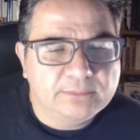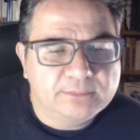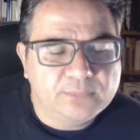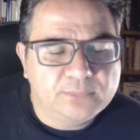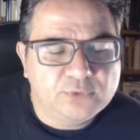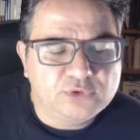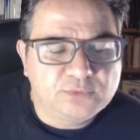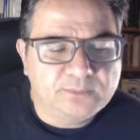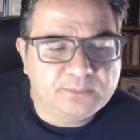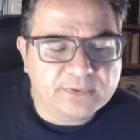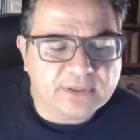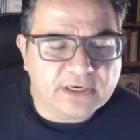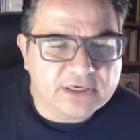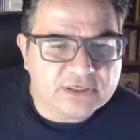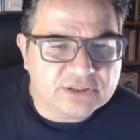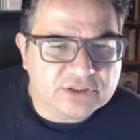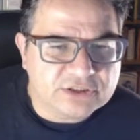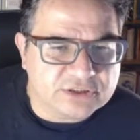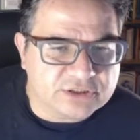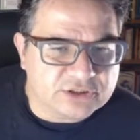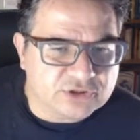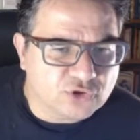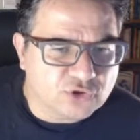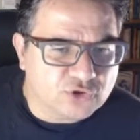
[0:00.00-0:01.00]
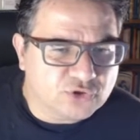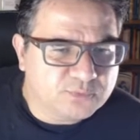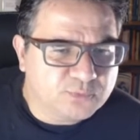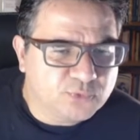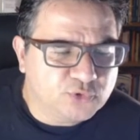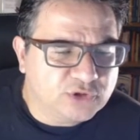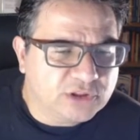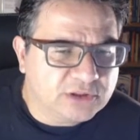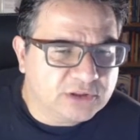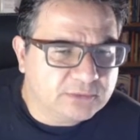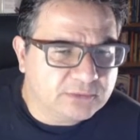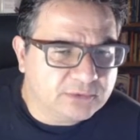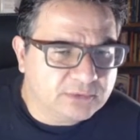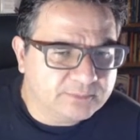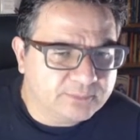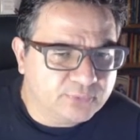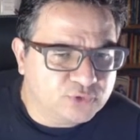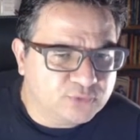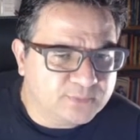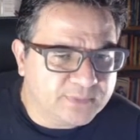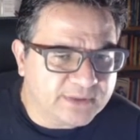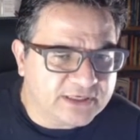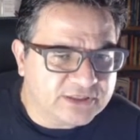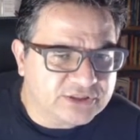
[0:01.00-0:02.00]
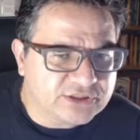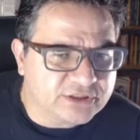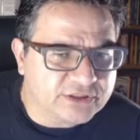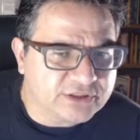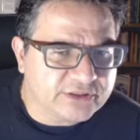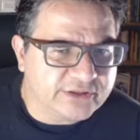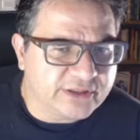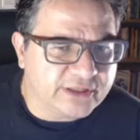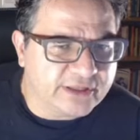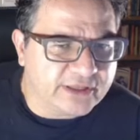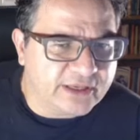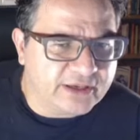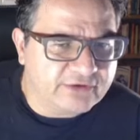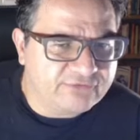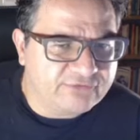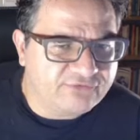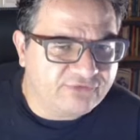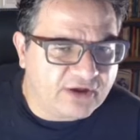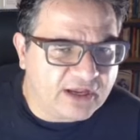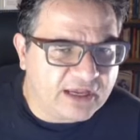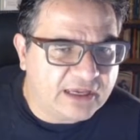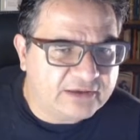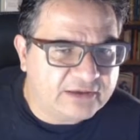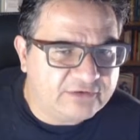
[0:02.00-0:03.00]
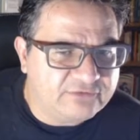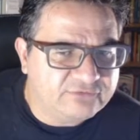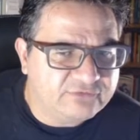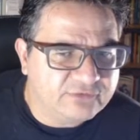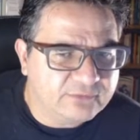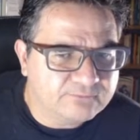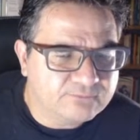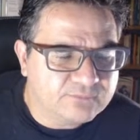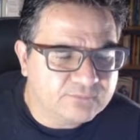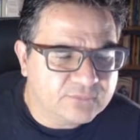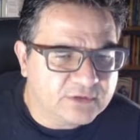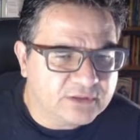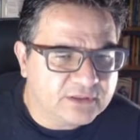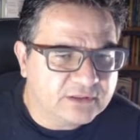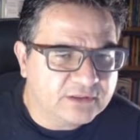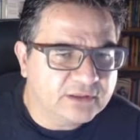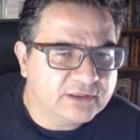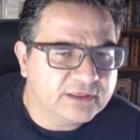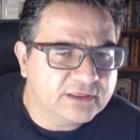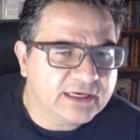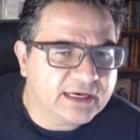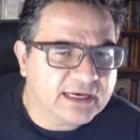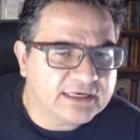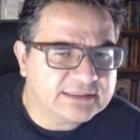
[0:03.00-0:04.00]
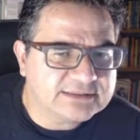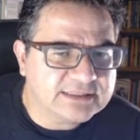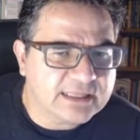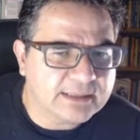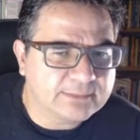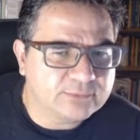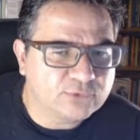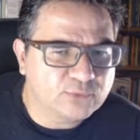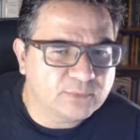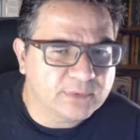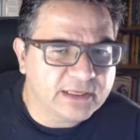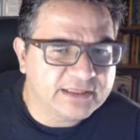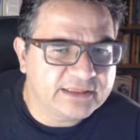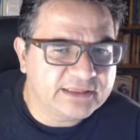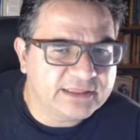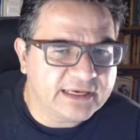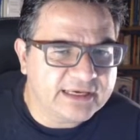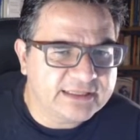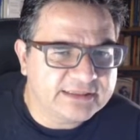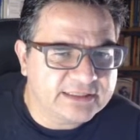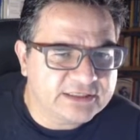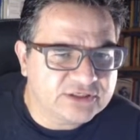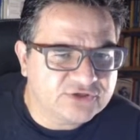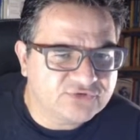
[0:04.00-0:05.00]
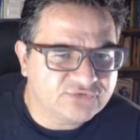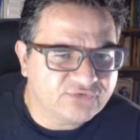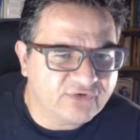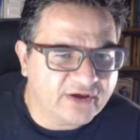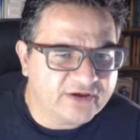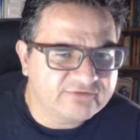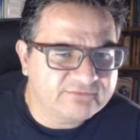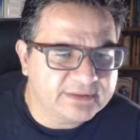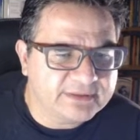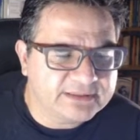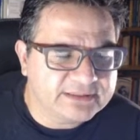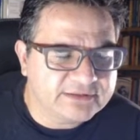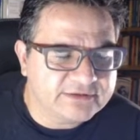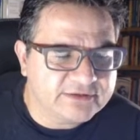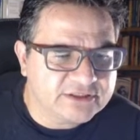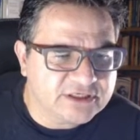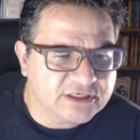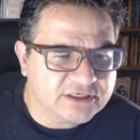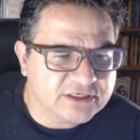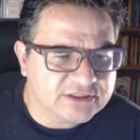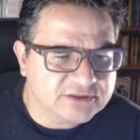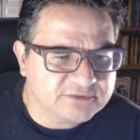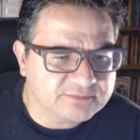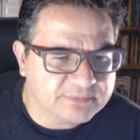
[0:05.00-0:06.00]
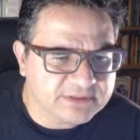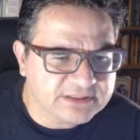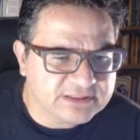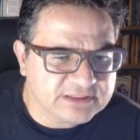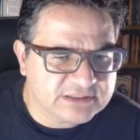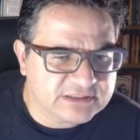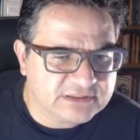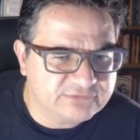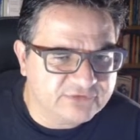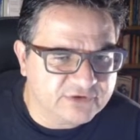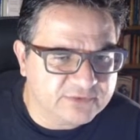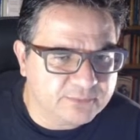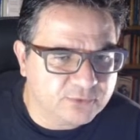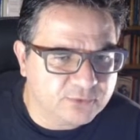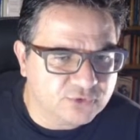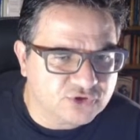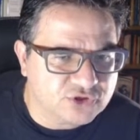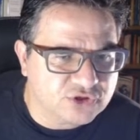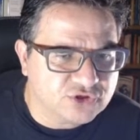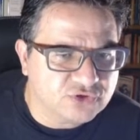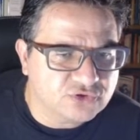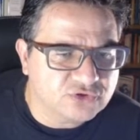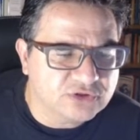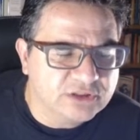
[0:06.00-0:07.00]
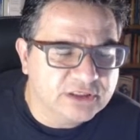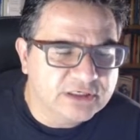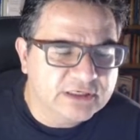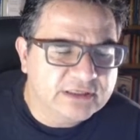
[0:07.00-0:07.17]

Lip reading: put pressure in the f5, he has time to play knight h5. But in this specific position,